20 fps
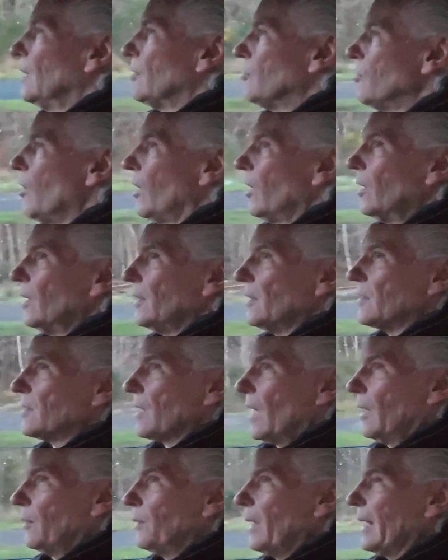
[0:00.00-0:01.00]
Right,
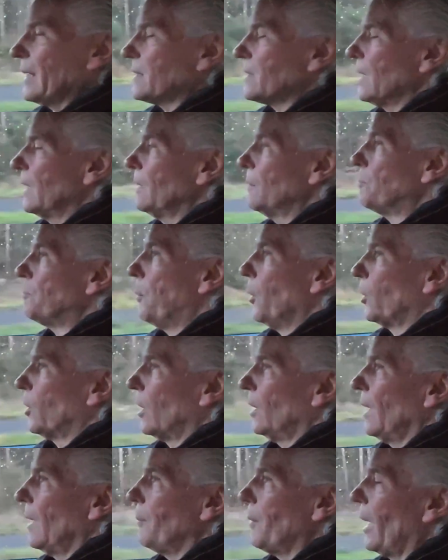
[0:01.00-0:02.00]
so next thing, book
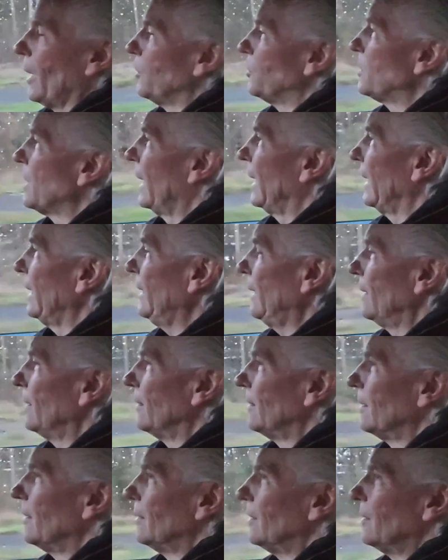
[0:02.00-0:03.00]
an MOT.
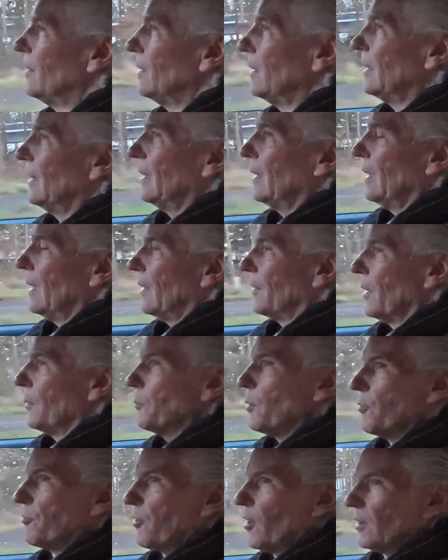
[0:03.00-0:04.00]

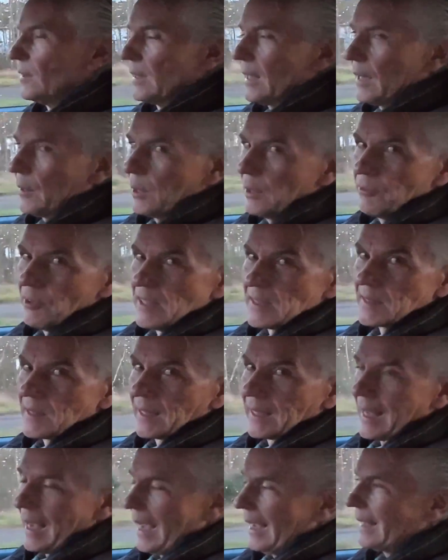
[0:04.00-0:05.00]
Then we'll find out if it's the
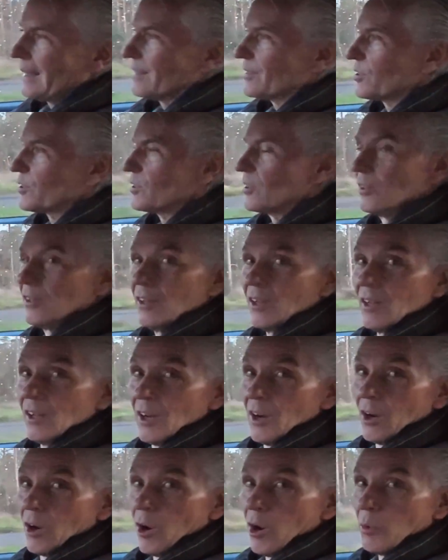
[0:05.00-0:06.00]
cats,
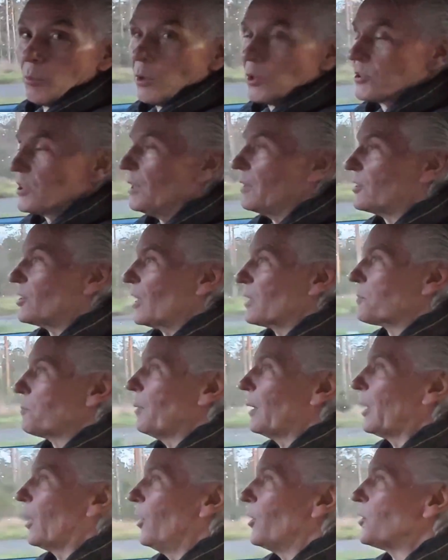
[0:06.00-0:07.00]
or was it just
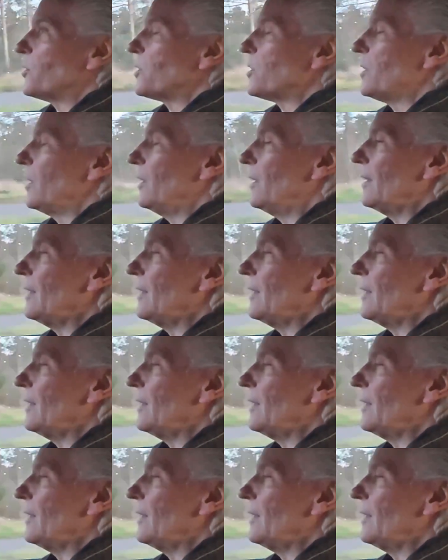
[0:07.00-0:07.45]
because